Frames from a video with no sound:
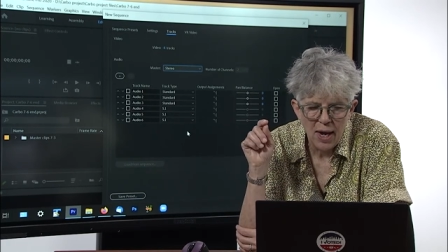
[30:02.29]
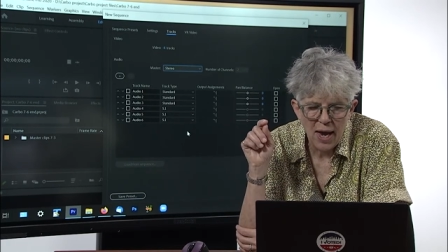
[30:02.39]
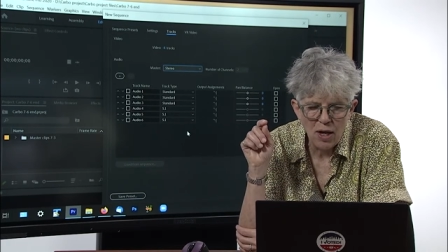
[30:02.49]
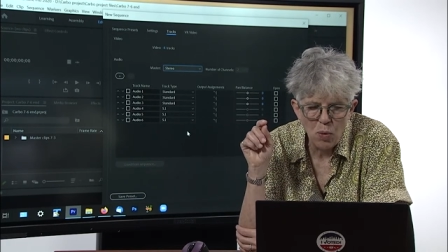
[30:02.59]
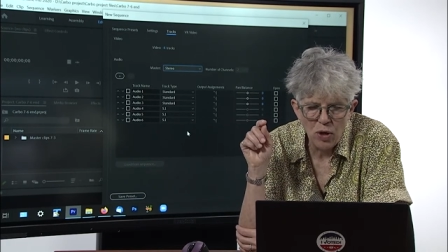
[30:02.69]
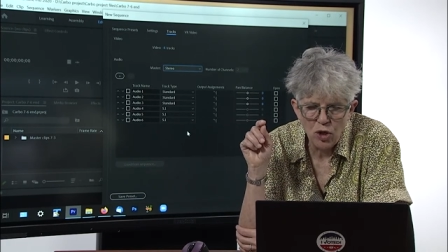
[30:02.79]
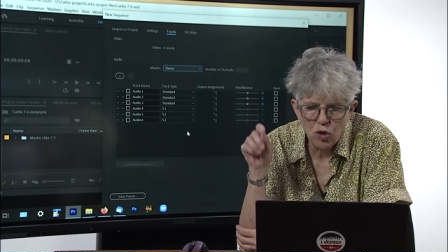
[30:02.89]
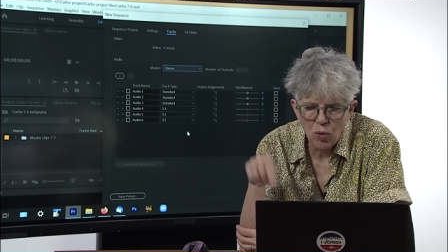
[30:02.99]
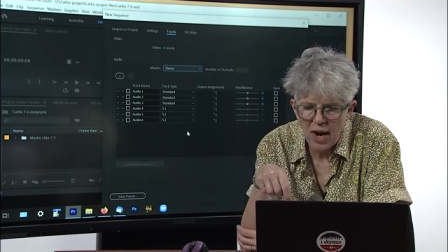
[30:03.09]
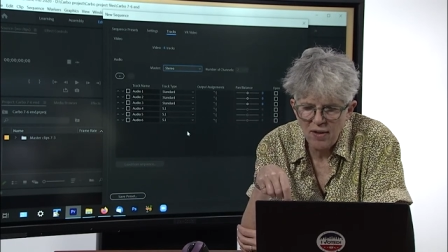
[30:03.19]
and you want to
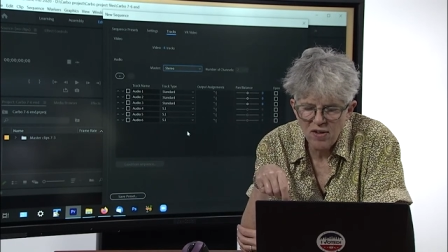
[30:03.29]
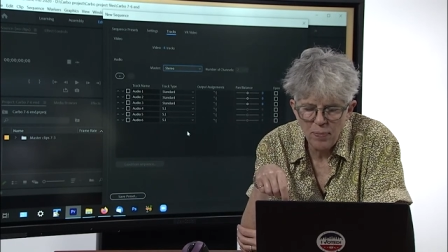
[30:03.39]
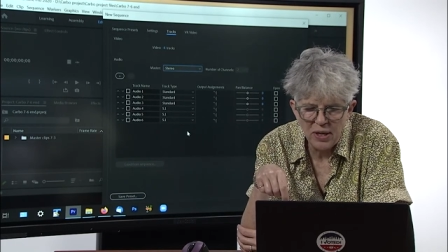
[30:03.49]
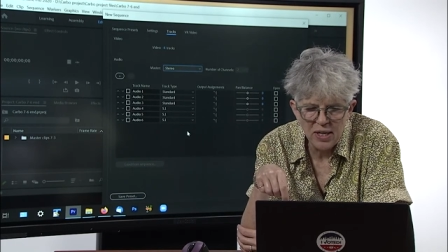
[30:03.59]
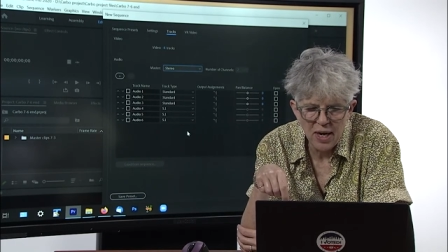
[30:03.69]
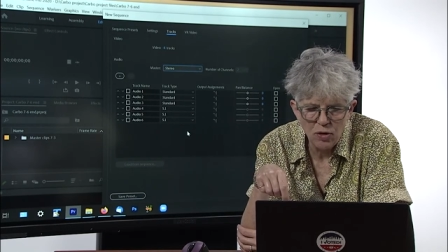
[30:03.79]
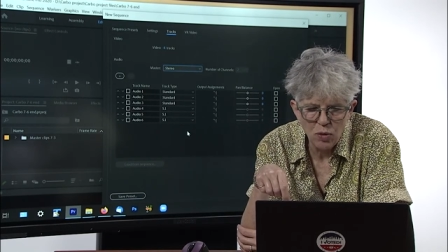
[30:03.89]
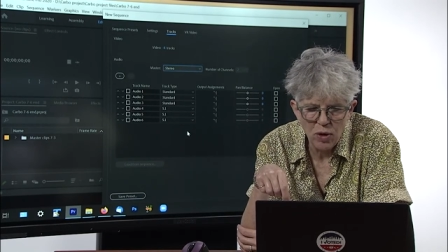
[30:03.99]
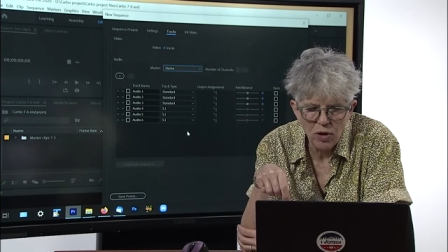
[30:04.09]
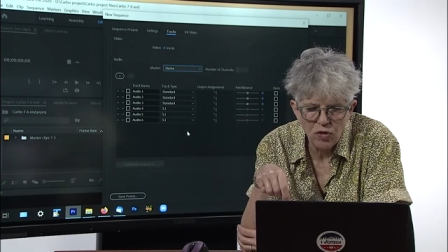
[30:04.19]
drag something down
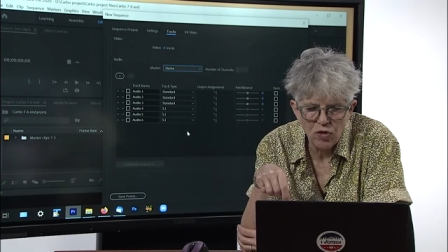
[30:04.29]
to one of those